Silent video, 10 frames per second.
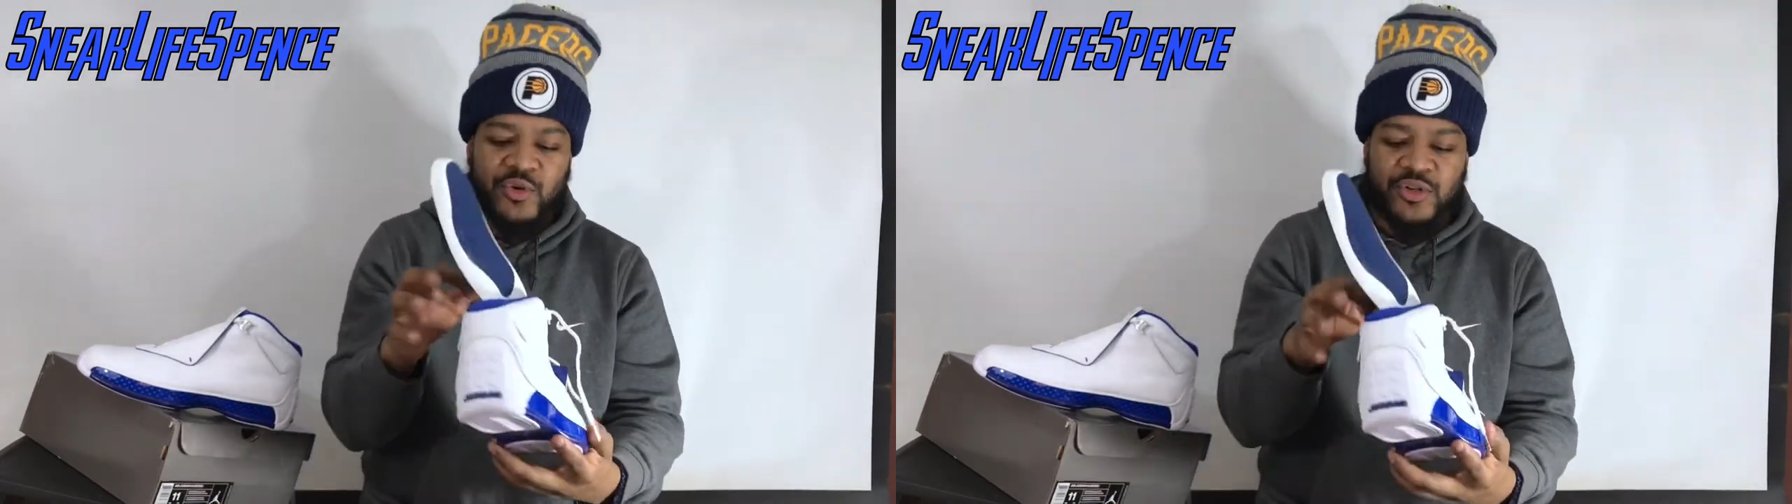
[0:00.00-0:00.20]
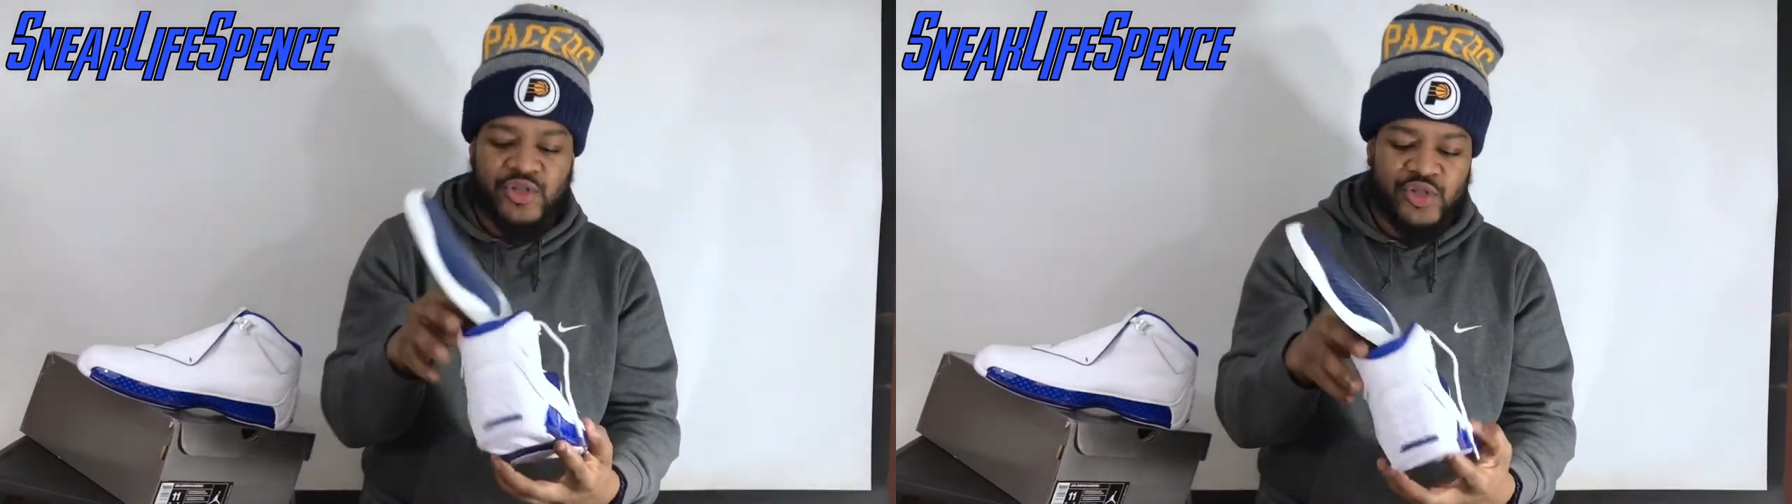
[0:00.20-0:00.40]

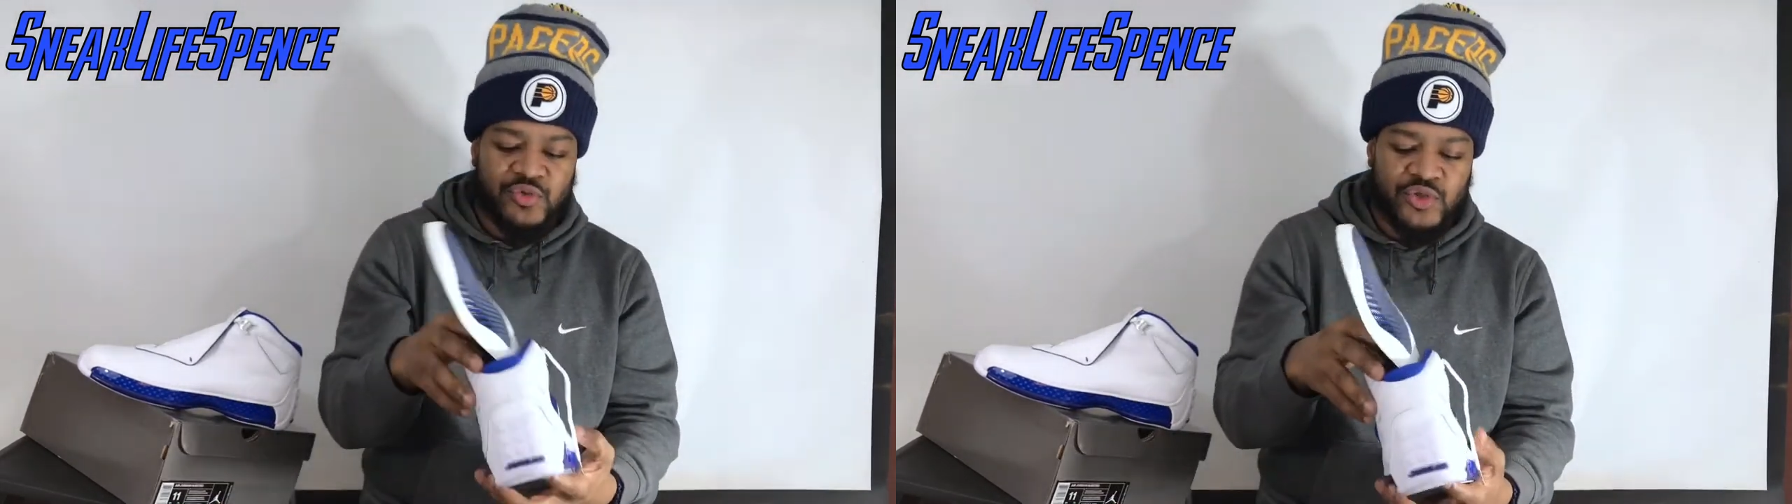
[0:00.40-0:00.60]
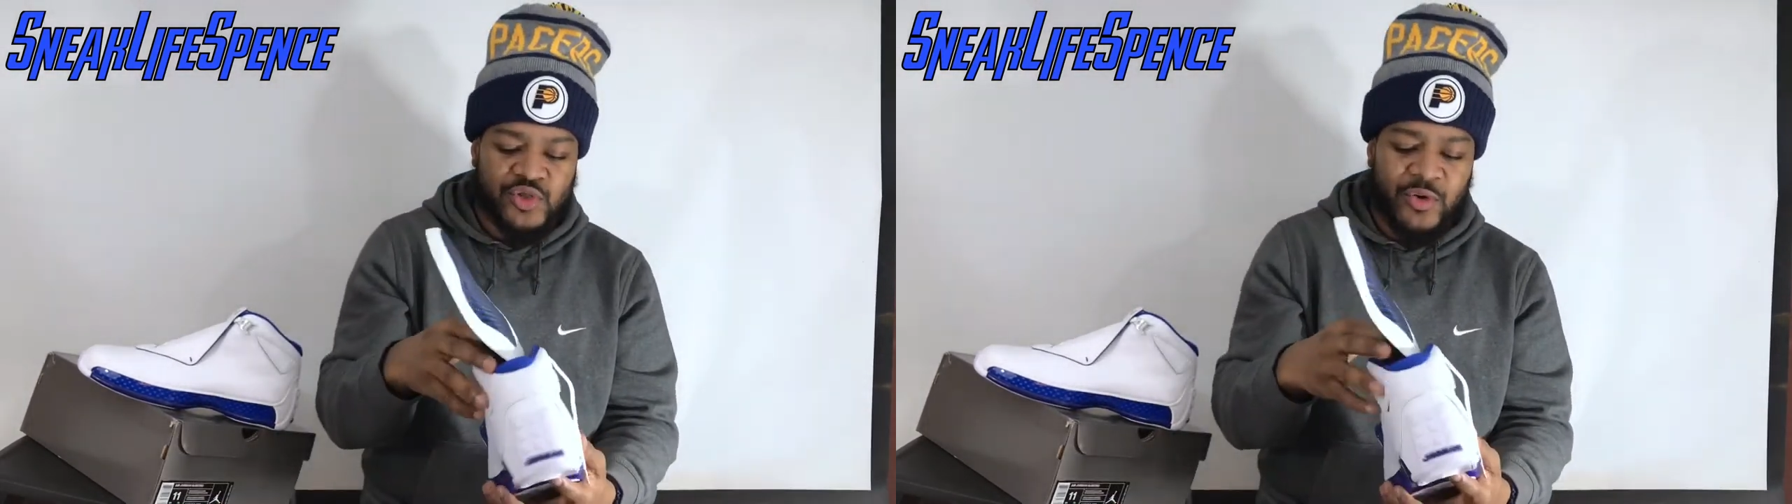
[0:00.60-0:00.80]
Jordan
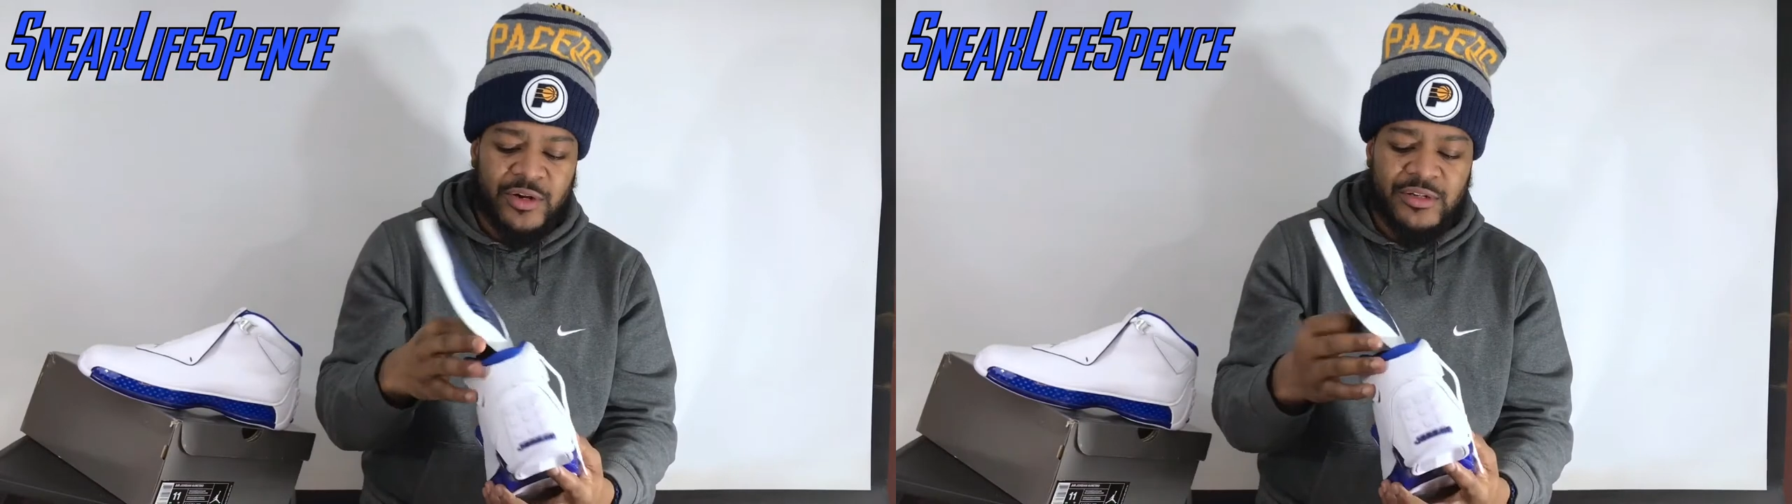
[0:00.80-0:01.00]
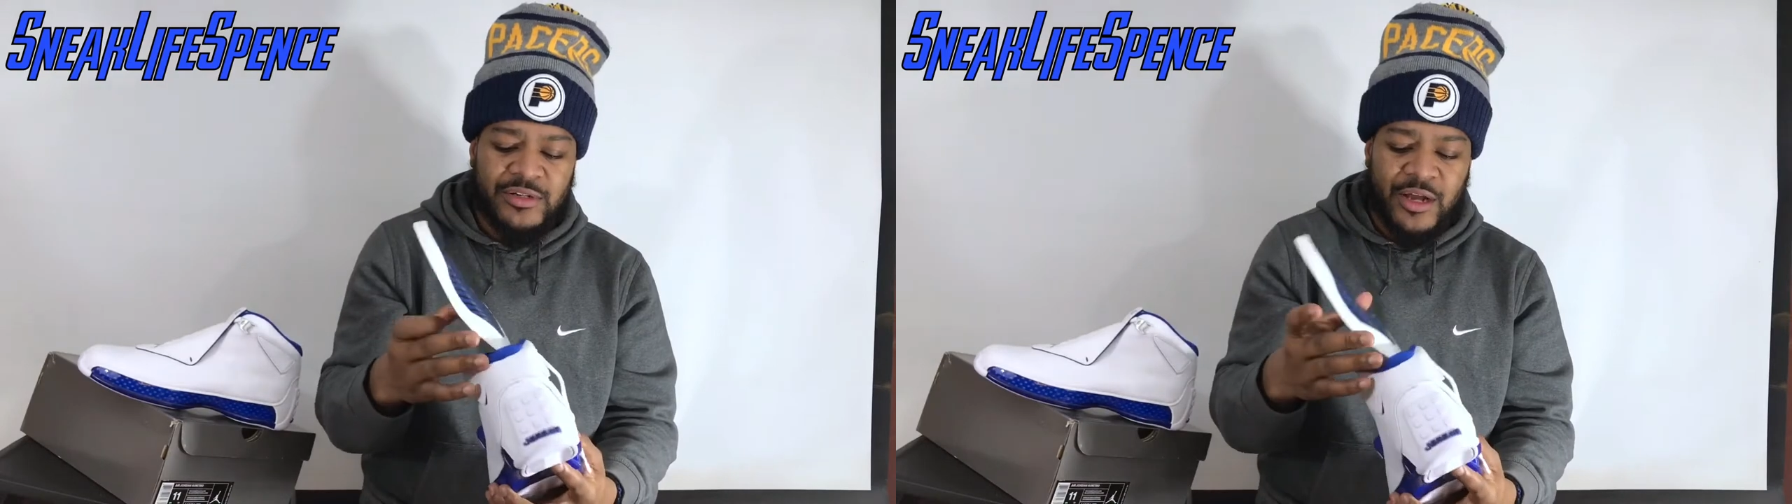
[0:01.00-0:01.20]
shoes. Jordan